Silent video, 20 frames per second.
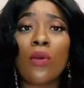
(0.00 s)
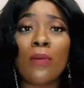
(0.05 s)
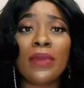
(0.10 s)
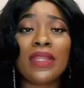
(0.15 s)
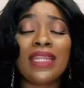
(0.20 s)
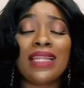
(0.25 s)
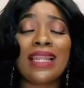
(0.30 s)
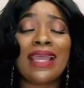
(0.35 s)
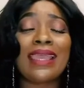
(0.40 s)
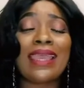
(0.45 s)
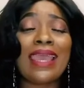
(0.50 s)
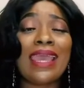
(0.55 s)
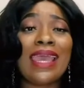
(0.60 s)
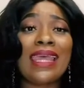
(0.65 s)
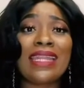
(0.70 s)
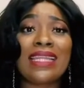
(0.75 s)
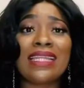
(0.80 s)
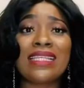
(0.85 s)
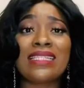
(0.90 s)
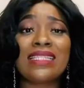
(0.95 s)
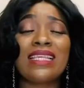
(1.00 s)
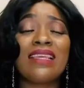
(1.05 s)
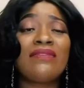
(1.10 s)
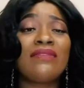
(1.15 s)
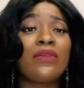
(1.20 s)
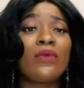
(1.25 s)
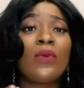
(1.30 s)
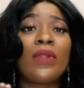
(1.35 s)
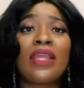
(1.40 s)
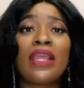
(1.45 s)
like endless. Even
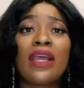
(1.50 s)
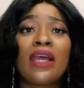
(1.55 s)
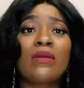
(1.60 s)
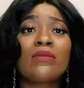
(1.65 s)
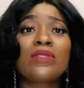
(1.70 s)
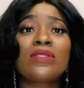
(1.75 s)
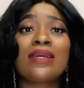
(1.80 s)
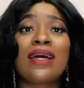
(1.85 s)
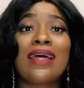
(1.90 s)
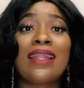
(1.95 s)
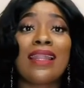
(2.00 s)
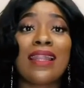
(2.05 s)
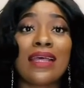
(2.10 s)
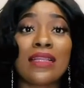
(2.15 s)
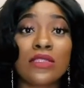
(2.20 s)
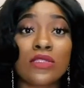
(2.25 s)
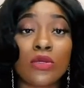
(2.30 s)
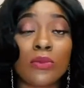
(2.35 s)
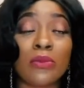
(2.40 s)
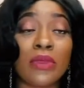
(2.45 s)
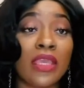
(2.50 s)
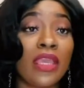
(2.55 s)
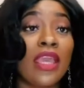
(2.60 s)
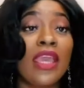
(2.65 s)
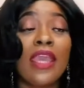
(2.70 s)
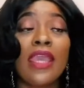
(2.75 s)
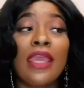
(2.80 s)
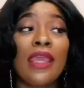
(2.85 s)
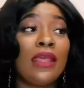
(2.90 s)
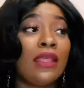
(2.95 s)
when it comes to anatomy,
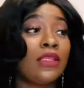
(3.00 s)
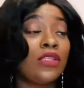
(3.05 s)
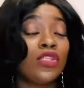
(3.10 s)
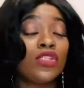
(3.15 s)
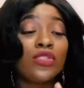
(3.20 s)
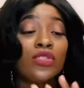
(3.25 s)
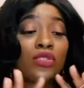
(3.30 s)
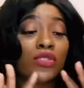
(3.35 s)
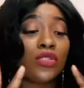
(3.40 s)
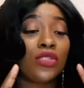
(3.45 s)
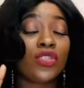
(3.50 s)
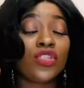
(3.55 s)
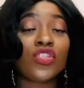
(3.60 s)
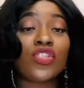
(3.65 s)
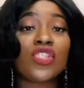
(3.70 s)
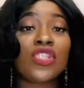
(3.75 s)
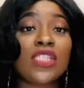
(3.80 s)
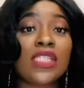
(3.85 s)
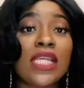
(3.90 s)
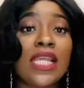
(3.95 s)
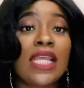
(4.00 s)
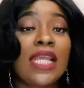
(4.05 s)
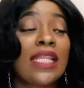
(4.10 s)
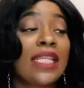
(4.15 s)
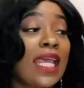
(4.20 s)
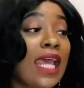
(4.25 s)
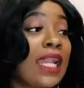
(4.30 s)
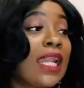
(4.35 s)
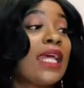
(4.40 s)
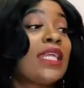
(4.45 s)
just take the
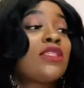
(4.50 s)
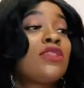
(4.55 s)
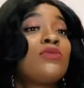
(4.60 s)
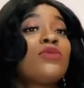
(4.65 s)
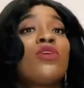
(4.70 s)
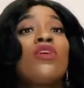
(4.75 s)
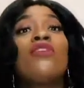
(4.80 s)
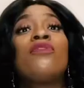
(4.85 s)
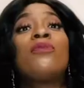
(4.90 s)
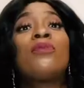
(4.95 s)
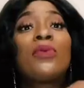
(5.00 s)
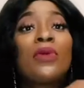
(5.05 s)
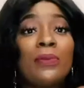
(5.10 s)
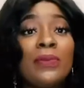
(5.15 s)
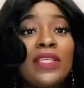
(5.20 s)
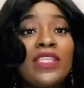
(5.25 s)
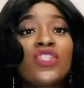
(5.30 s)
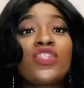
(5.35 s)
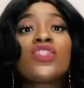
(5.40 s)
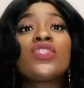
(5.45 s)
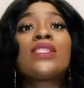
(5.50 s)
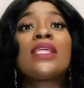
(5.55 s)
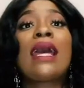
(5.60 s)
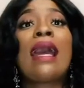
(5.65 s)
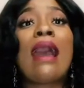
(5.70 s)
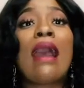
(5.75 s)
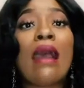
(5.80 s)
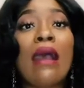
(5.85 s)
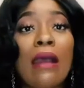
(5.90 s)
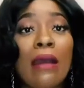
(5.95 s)
anatomy of probably just the
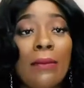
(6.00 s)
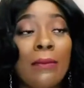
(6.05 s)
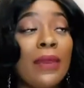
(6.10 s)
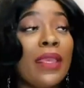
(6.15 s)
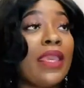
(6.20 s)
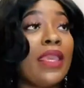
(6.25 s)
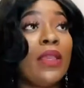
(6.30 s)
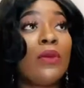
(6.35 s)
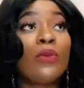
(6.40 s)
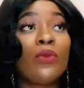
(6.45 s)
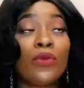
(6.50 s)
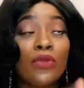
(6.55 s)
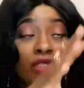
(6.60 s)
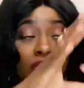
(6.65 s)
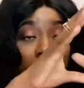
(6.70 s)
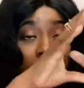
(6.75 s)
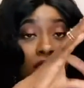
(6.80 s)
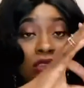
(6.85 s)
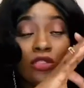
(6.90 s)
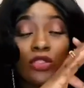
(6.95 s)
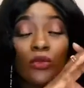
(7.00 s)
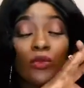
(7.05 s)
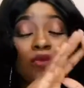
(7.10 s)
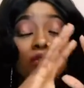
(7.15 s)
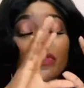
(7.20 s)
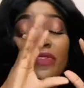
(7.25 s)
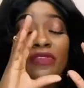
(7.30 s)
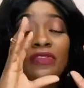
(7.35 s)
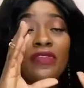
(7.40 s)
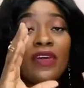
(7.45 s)
arm. You would
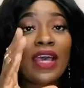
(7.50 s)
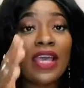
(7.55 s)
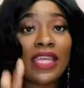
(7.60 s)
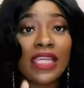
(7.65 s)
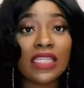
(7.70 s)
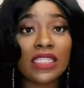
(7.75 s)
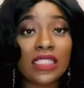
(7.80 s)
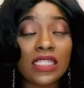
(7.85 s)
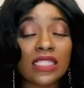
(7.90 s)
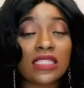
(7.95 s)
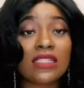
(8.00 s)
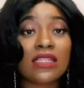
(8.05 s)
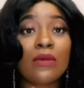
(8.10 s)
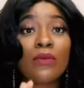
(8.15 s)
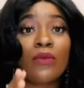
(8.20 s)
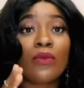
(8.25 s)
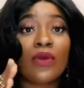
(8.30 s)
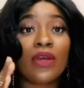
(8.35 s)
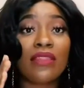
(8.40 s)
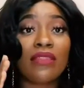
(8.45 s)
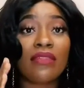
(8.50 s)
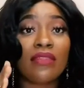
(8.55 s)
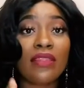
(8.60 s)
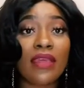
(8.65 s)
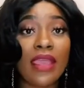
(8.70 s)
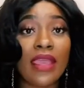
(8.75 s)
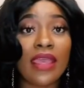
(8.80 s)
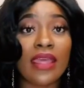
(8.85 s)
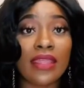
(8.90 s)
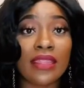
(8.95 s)
find someone
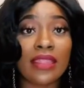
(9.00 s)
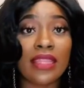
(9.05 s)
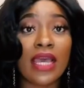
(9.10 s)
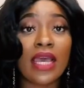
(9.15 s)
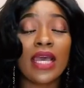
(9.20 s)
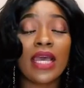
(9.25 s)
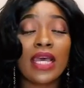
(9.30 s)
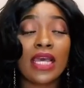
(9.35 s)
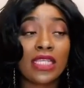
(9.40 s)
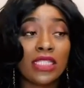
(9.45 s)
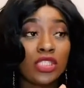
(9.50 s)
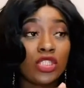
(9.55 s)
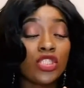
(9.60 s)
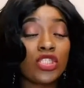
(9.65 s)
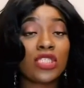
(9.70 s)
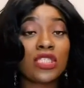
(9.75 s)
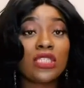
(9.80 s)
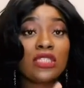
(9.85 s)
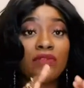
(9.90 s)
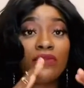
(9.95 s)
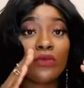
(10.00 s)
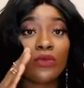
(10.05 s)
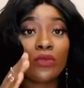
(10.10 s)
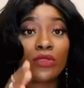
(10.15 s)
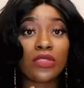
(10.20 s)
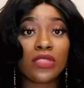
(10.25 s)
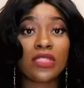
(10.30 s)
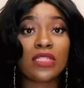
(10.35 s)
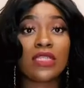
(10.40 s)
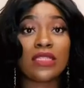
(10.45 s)
there that has just devoted
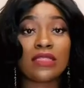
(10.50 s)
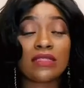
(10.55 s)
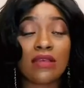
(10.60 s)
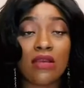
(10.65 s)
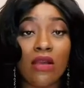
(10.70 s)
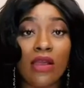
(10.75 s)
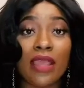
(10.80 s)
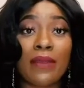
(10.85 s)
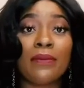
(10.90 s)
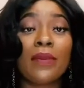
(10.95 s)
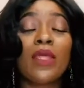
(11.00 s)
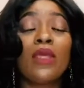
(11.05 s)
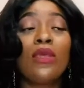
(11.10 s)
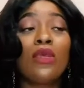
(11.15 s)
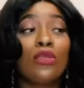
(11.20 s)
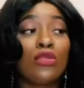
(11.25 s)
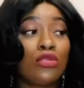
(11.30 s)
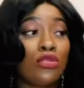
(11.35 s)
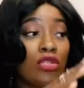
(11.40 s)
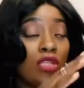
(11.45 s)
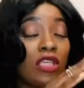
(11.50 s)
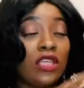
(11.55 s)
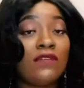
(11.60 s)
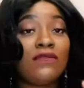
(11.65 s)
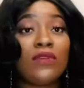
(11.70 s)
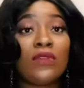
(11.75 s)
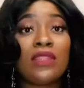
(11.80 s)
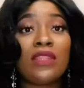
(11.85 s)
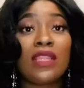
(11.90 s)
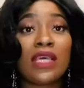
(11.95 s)
their time to give you
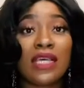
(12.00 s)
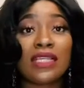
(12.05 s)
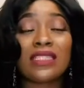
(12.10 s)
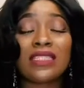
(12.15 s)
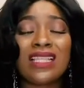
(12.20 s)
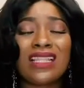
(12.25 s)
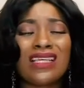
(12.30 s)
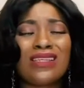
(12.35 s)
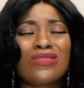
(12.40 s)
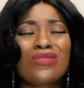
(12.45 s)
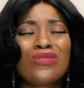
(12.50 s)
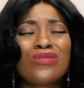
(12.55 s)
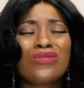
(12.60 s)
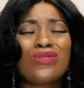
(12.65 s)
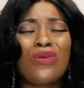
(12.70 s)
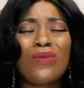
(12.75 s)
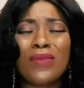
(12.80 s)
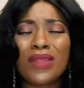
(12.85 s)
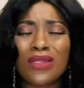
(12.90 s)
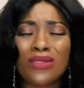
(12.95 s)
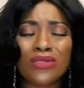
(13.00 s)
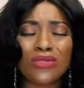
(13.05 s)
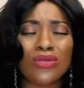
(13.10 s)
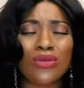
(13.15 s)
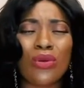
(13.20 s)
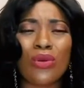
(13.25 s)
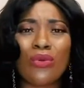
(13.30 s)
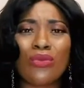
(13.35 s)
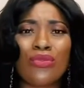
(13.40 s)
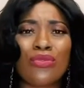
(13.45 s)
that, and there's so many to
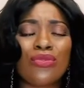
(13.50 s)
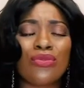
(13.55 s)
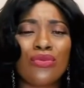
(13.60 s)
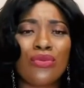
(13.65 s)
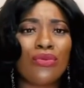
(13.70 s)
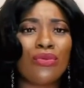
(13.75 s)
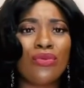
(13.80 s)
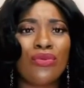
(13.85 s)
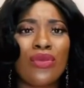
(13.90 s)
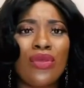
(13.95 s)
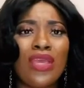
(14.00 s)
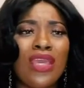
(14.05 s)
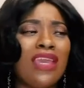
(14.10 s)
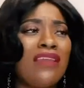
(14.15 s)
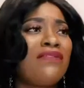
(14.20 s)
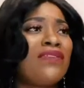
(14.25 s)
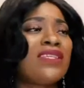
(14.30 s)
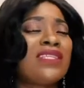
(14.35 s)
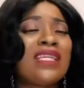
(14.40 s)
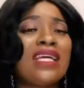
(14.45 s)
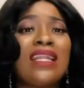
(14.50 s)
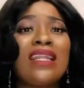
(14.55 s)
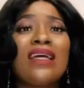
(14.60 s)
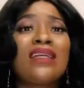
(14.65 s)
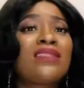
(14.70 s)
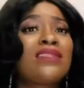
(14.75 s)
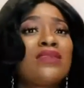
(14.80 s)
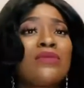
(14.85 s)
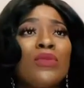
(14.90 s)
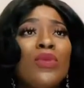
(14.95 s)
go through. If it's
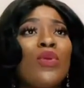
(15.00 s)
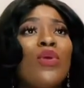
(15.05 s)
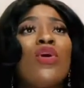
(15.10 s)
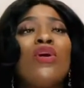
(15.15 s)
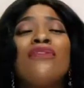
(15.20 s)
anatomy of